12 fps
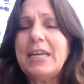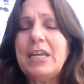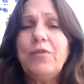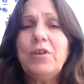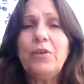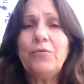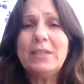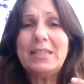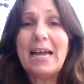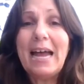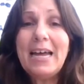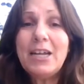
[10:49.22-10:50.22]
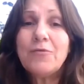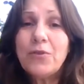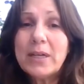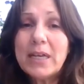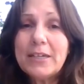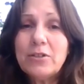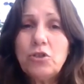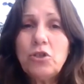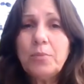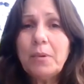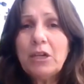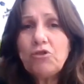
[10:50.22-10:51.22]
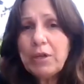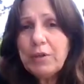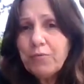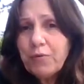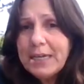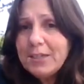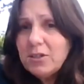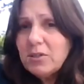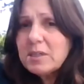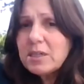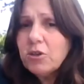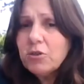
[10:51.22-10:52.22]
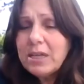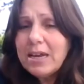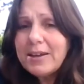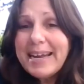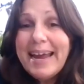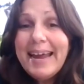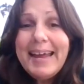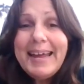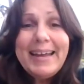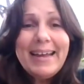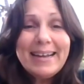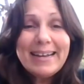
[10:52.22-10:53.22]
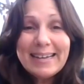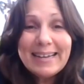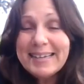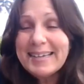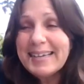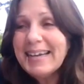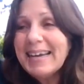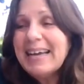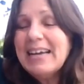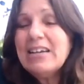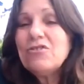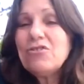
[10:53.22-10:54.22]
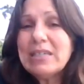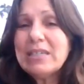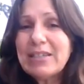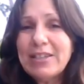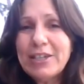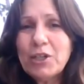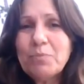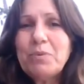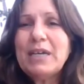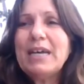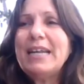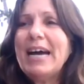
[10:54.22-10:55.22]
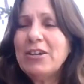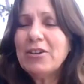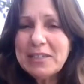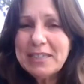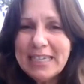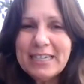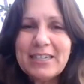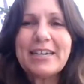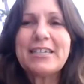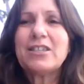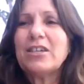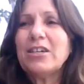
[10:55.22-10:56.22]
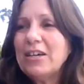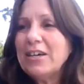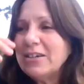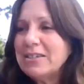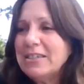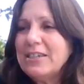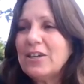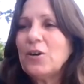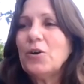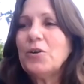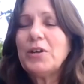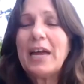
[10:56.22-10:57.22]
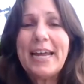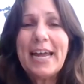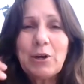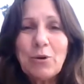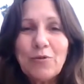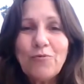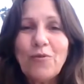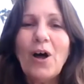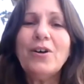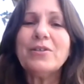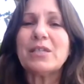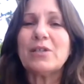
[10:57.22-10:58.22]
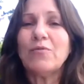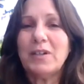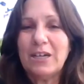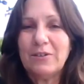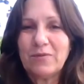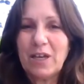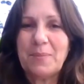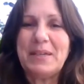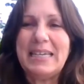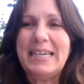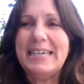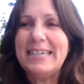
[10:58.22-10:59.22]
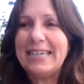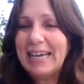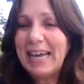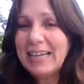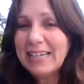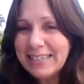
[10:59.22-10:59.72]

And even with that, if you're getting too much, invite it to slow down. Hey, just a little bit. I don't need like the, Niagara Falls of love coming in.